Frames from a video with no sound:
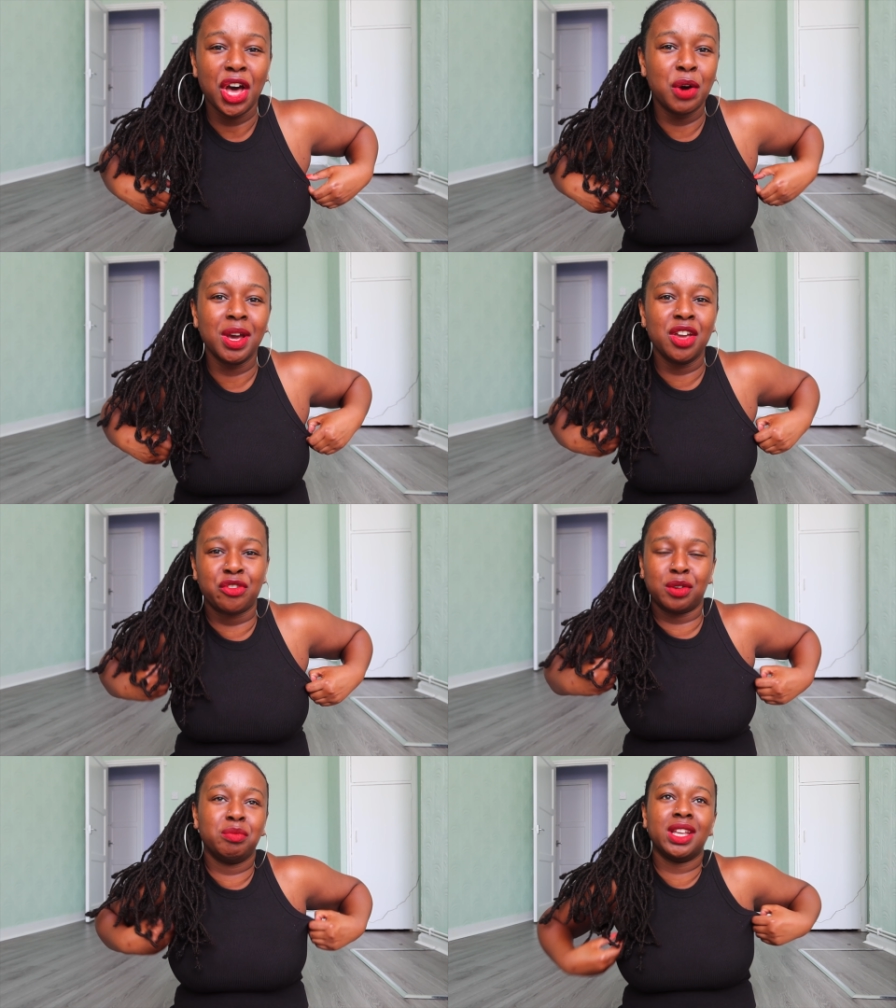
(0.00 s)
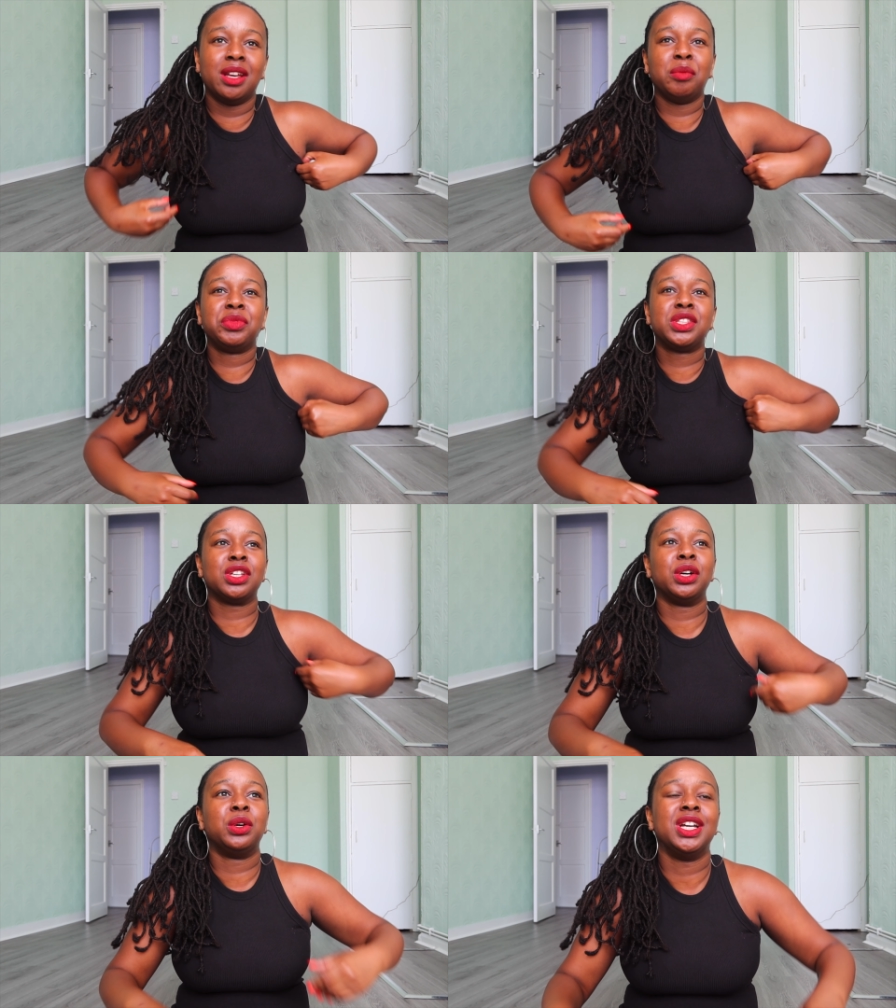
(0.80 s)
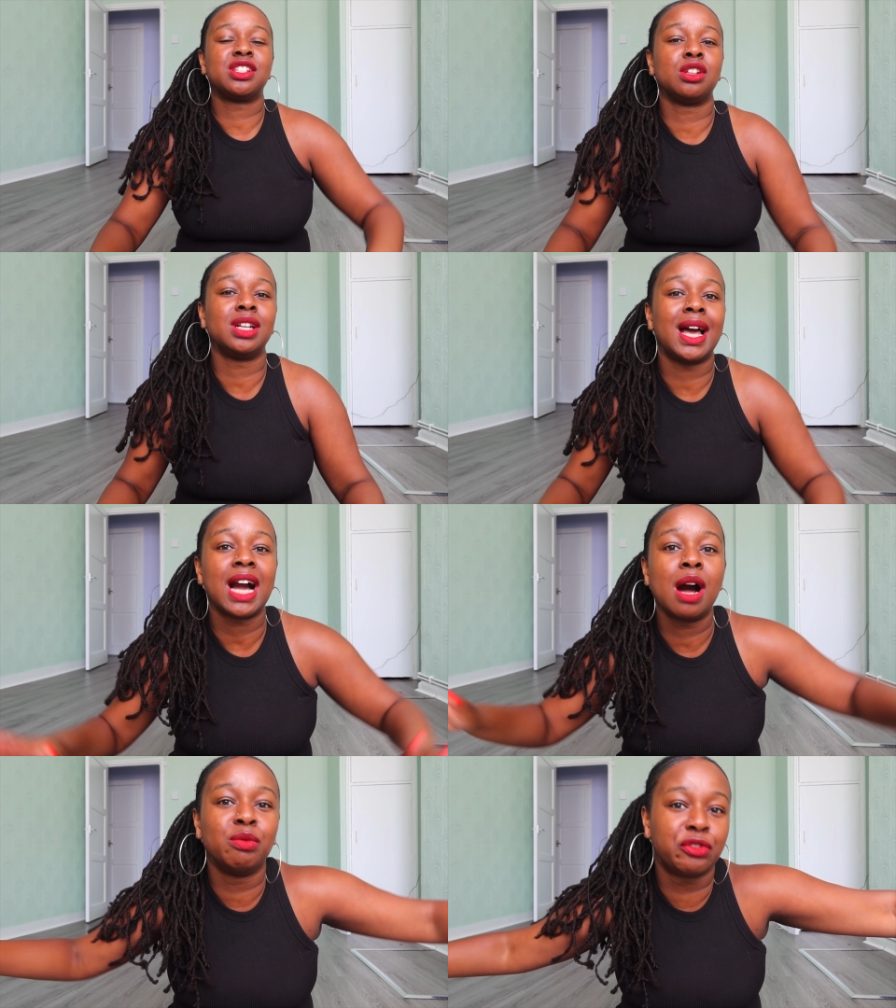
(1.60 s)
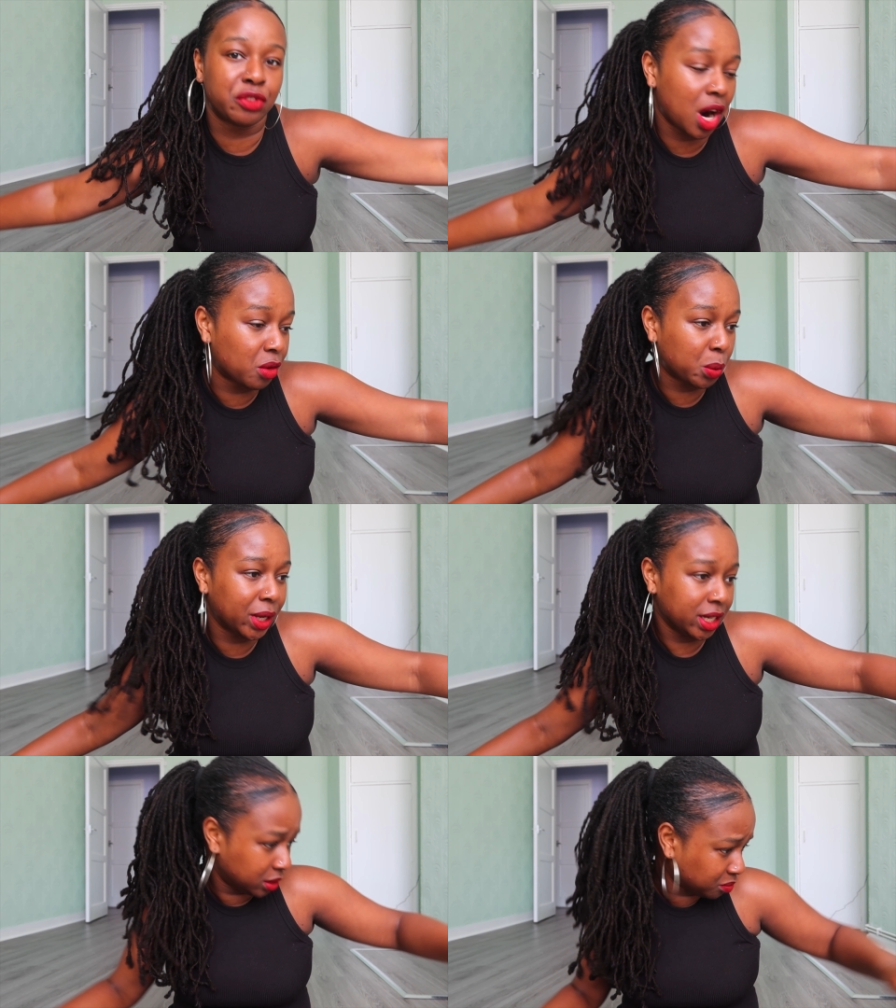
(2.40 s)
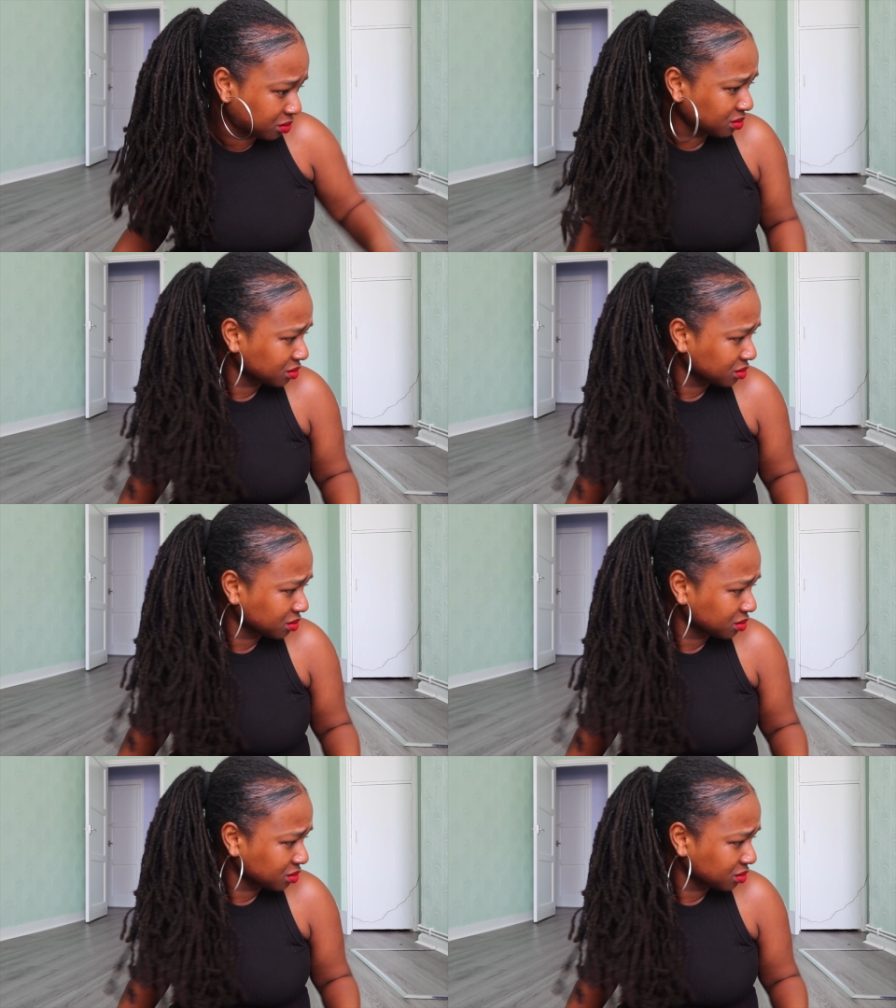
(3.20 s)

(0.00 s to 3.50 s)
away from them. So it's not like I'm far away.